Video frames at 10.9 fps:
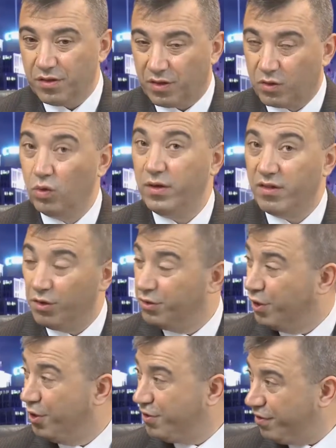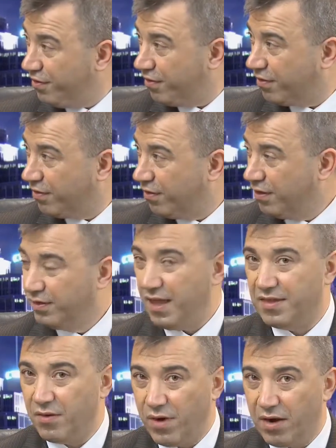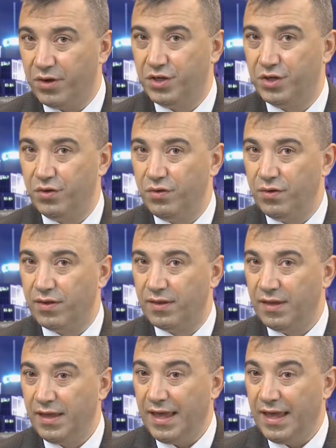The school is on notice that there are issues,